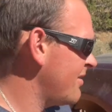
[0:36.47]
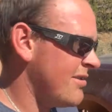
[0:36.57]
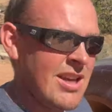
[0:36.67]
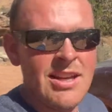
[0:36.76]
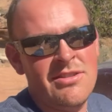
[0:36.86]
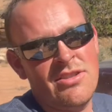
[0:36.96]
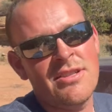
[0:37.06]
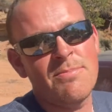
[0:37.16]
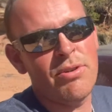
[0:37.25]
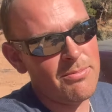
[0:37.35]
Dang,
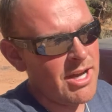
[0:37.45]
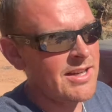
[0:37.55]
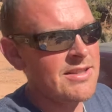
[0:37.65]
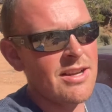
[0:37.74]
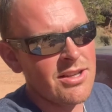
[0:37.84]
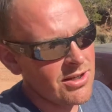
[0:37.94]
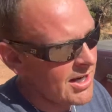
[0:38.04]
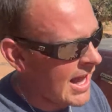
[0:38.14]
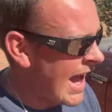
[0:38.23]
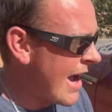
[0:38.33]
she's putting miles on it. Year
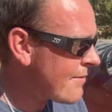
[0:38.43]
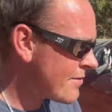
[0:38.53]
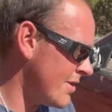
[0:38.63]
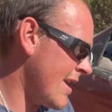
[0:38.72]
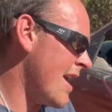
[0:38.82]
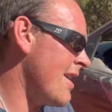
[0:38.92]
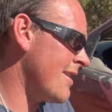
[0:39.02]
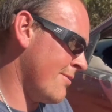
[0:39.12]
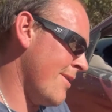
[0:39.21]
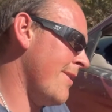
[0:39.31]
and a half, she's had
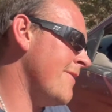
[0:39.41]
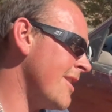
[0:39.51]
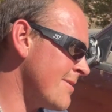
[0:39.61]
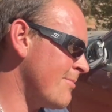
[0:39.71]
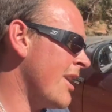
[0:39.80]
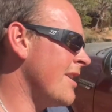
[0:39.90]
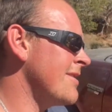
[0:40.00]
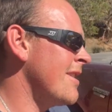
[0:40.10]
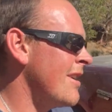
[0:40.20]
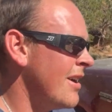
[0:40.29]
it, 25,000 miles,
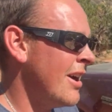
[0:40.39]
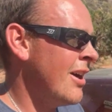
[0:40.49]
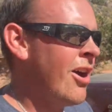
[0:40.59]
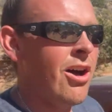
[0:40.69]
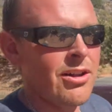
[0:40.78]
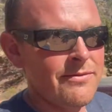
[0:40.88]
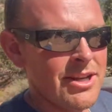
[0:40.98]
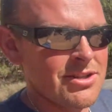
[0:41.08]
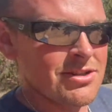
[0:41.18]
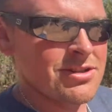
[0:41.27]
all
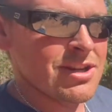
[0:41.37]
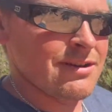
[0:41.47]
adventure stuff.